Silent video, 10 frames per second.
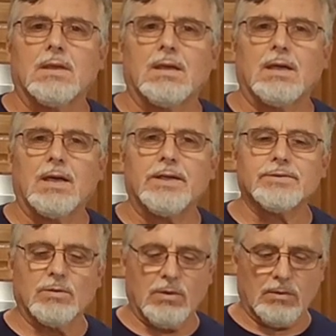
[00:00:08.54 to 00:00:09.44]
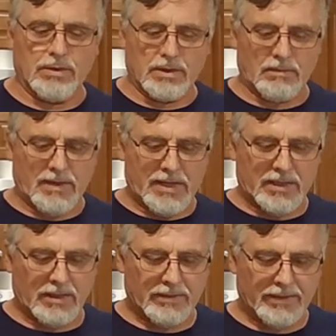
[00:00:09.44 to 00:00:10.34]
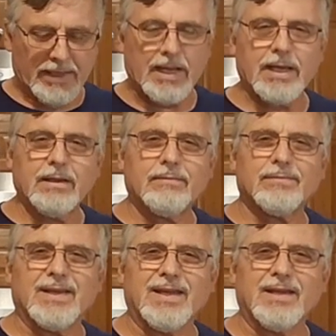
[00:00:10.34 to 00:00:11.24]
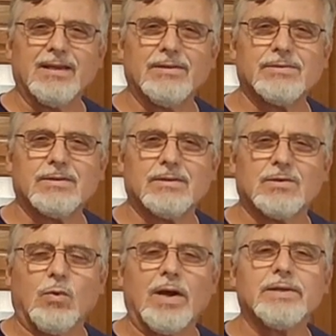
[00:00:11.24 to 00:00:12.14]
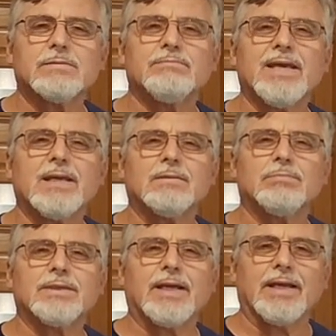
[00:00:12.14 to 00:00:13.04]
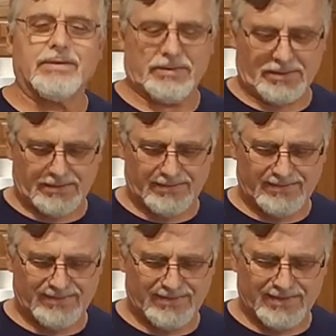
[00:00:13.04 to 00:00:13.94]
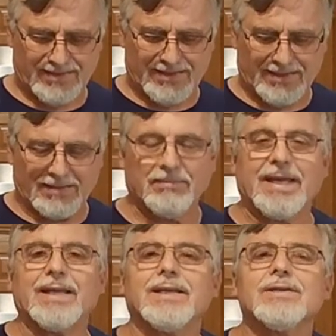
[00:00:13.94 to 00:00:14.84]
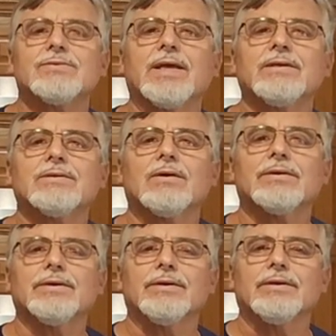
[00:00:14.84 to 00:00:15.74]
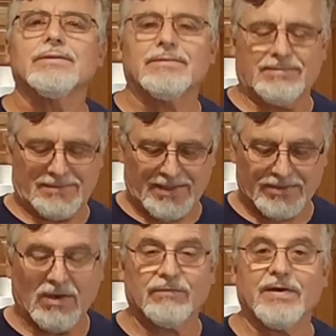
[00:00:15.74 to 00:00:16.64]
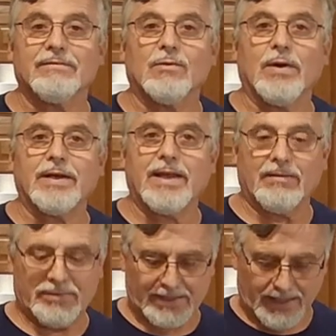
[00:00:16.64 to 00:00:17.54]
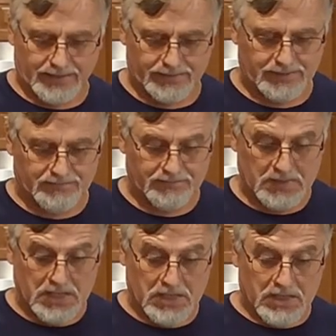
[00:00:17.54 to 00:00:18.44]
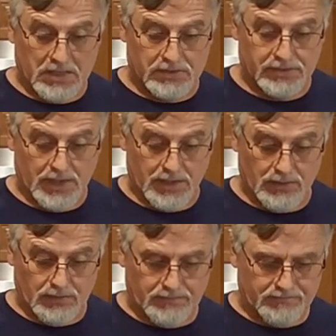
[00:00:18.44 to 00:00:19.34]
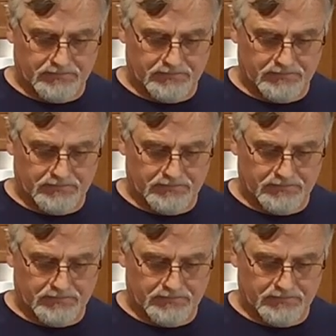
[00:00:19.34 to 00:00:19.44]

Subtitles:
Alright, so what we're going to make here today is twice baked potatoes. Man, these things are good. It's our favorite way to have potatoes. So,